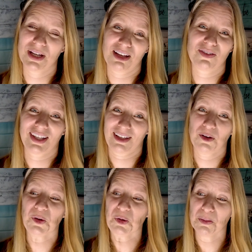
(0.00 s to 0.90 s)
to make it feel
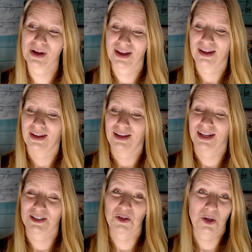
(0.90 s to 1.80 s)
like a home
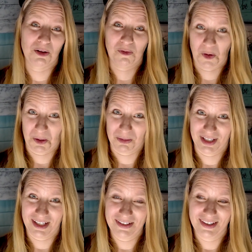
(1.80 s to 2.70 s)
and to do it
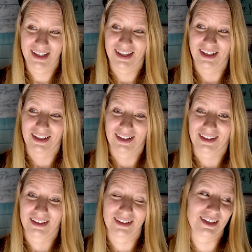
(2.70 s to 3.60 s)
affordably.
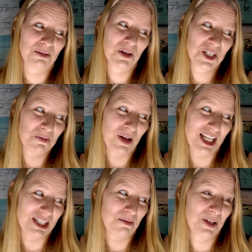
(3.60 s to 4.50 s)
as much as
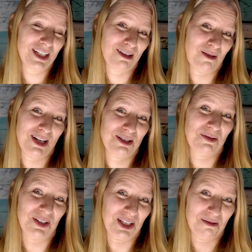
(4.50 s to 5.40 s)
possible, I didn't
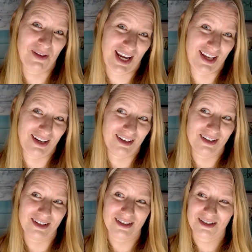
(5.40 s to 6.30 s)
want it to feel like a
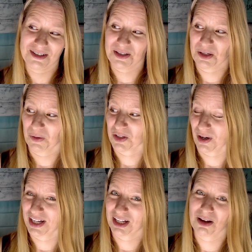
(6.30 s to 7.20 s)
van. So
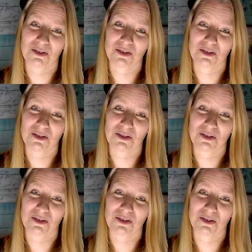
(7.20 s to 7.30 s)
we tried to